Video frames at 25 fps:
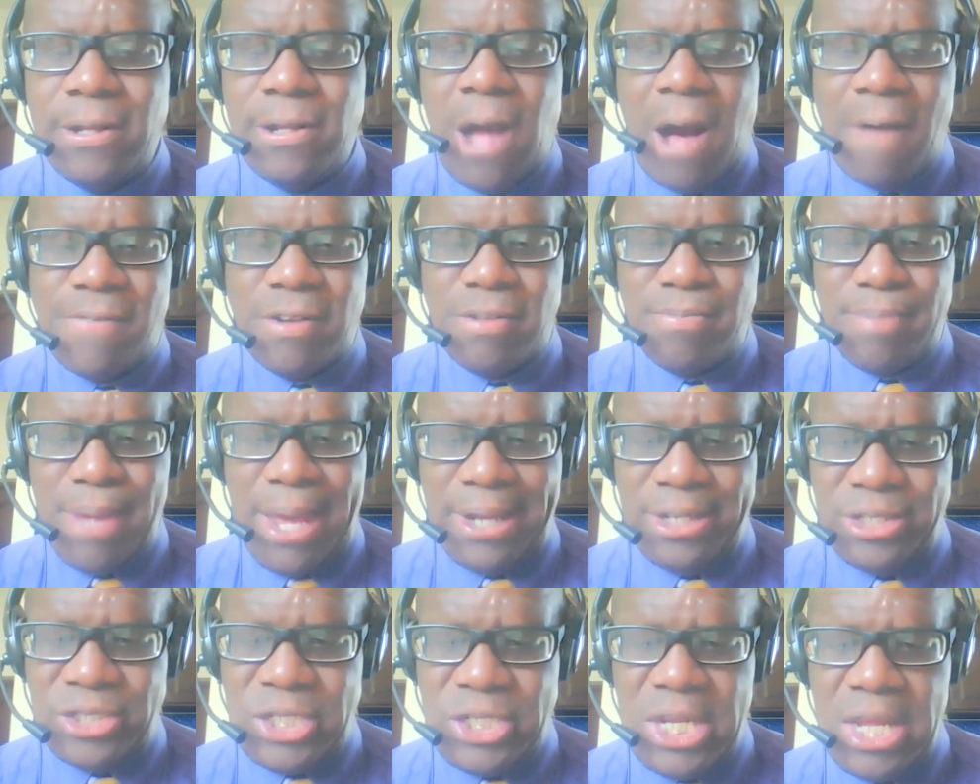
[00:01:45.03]

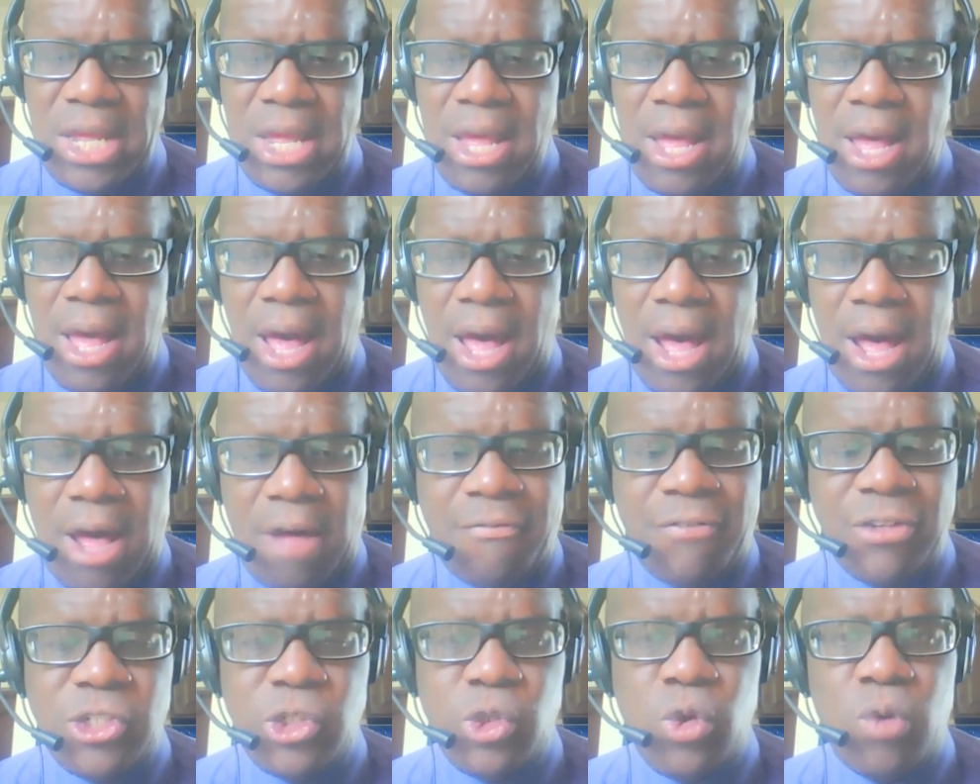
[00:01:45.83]
government
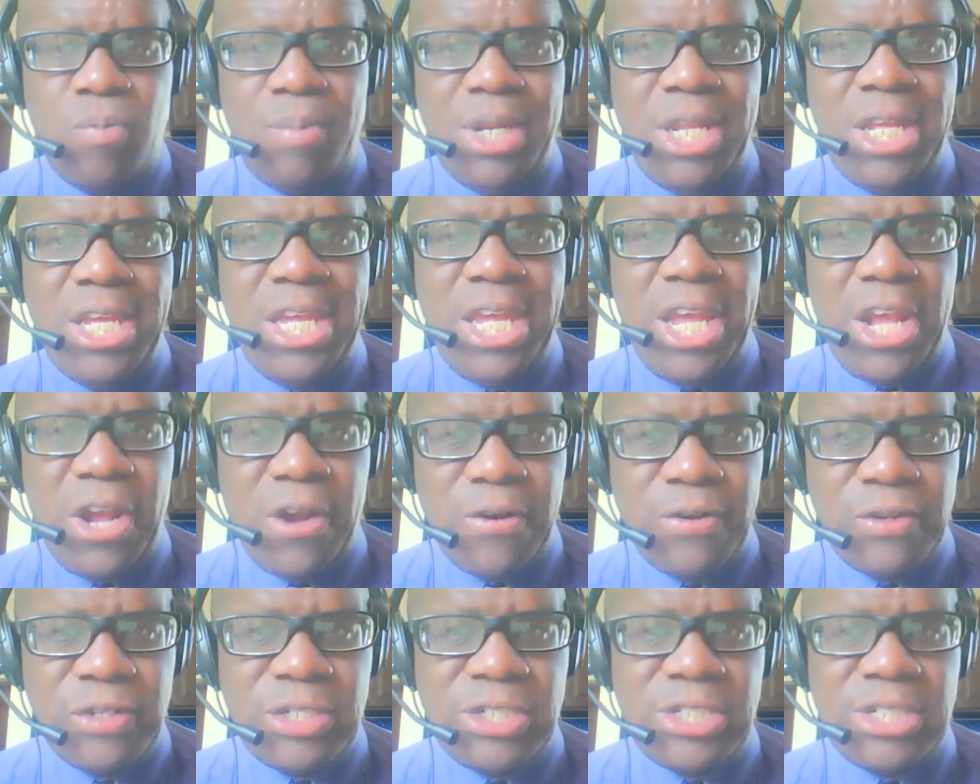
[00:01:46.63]
for so many
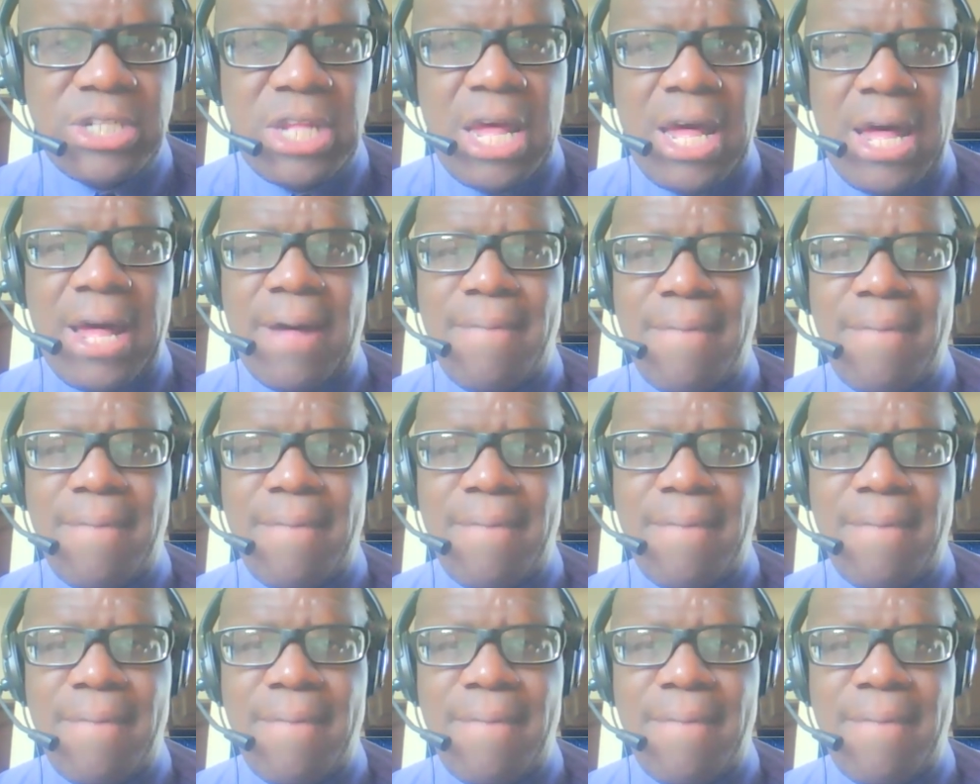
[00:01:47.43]
years